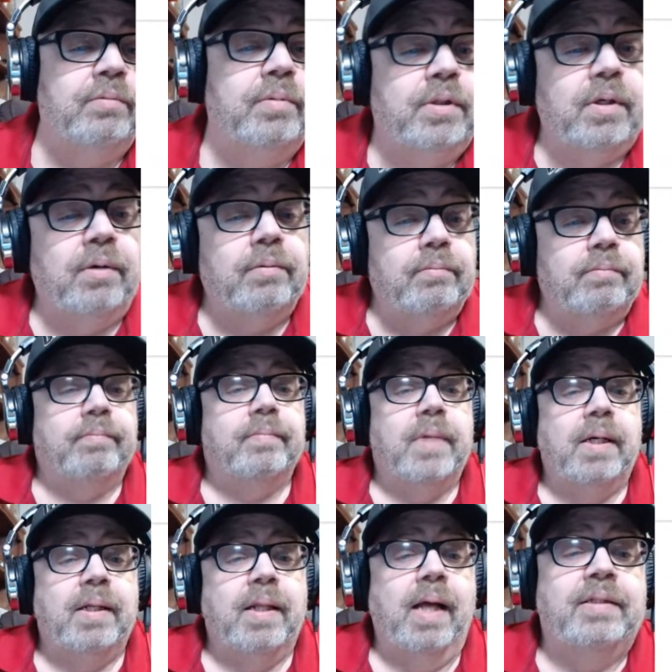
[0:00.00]
So
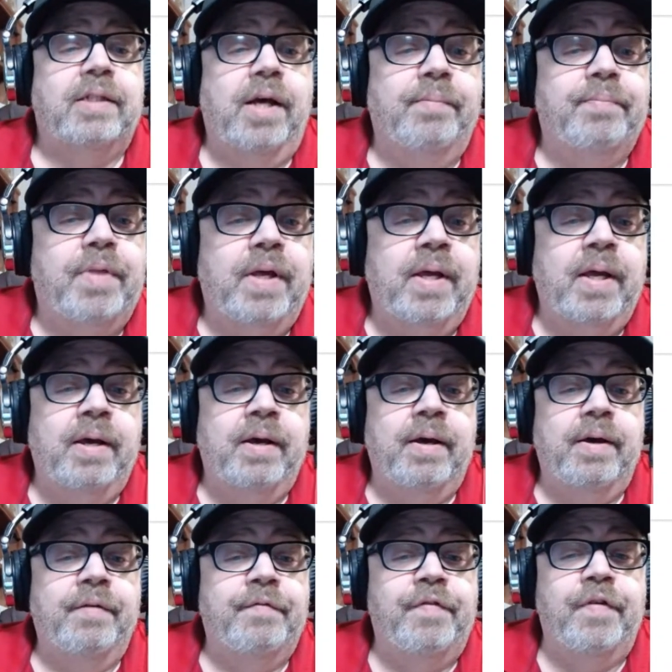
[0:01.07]
that's something,
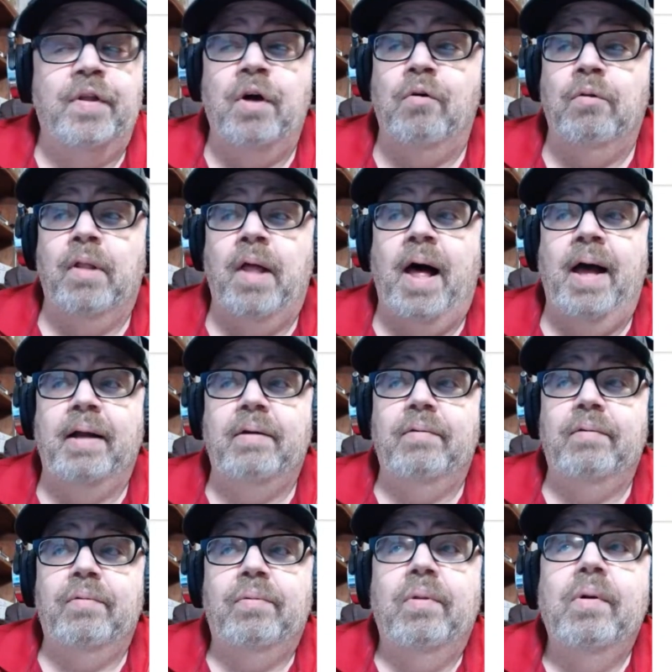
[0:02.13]
if you don't like
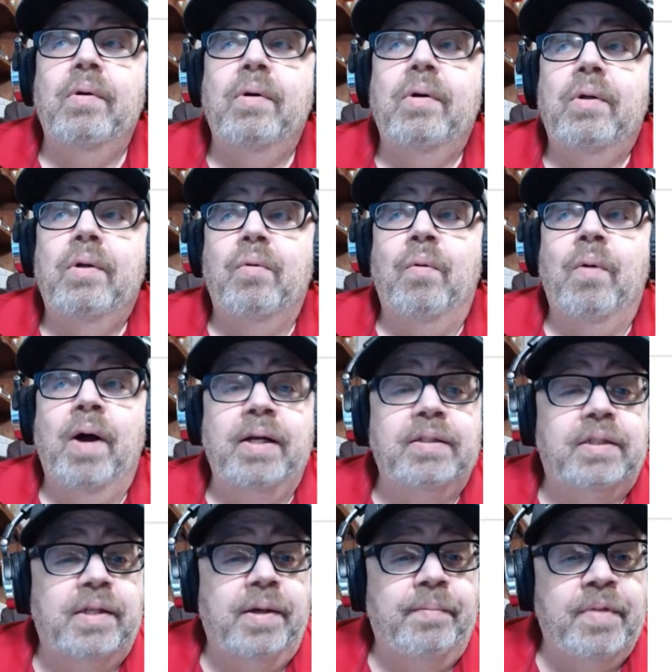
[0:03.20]
the way
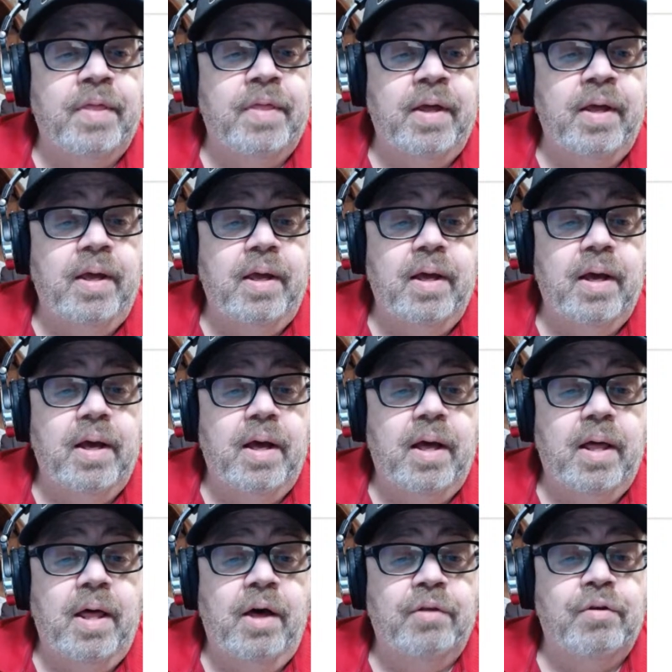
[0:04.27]
some of the
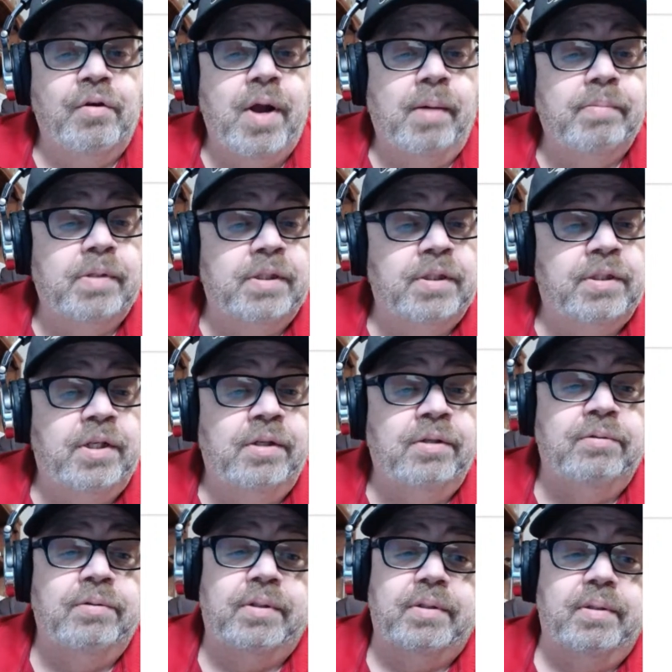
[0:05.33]
other companies do,
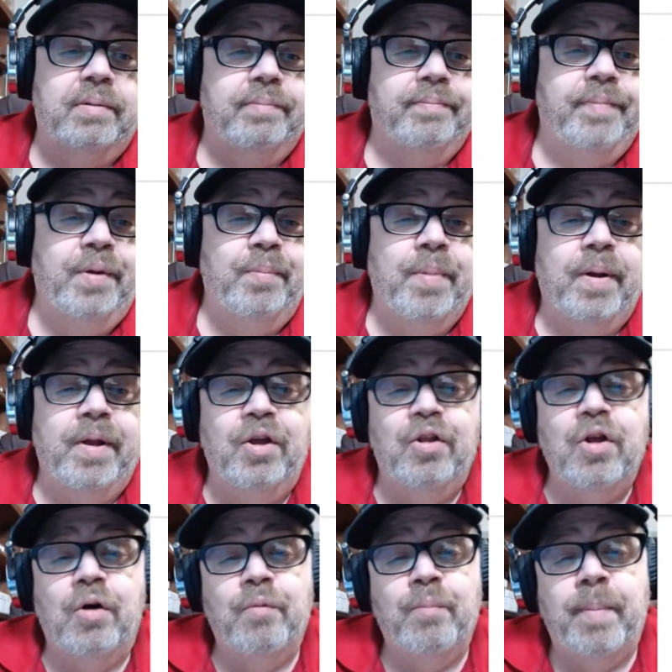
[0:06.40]
you
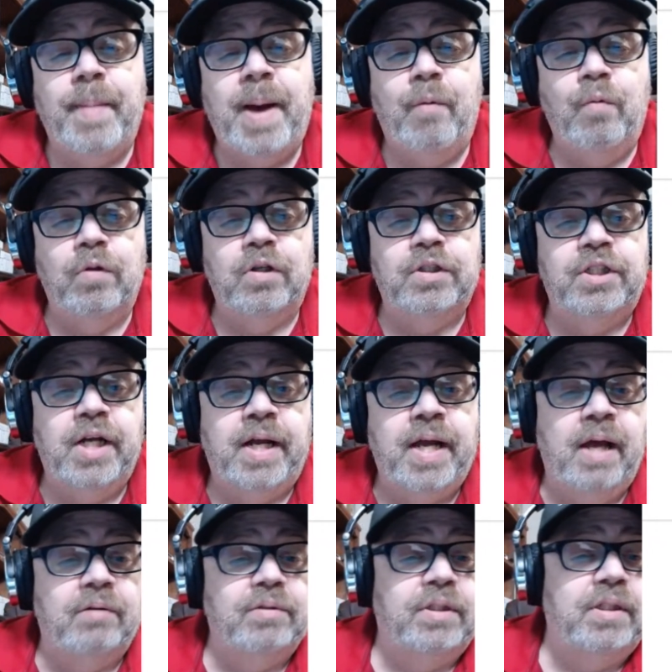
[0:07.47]
might want to check
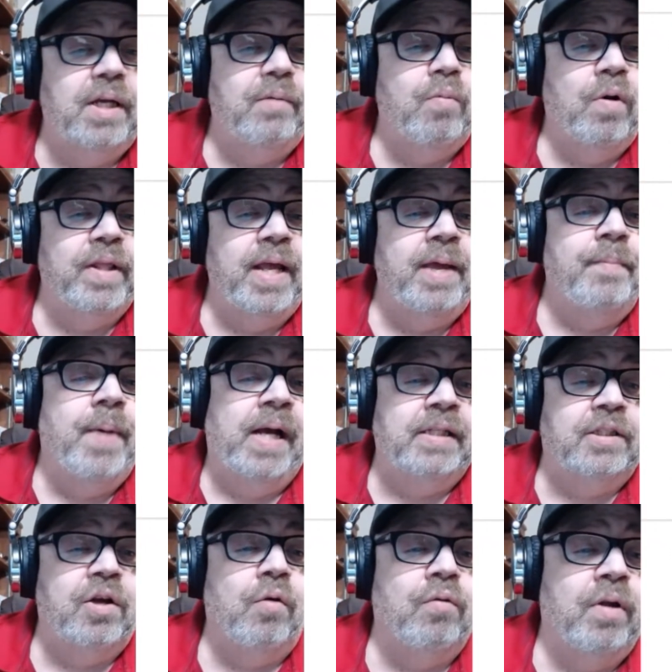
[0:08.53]
out and see what eBay's
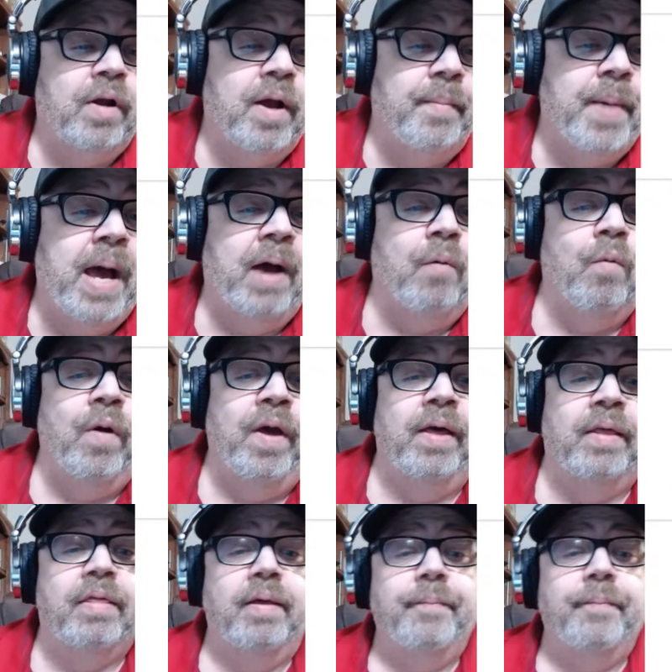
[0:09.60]
going to come out with.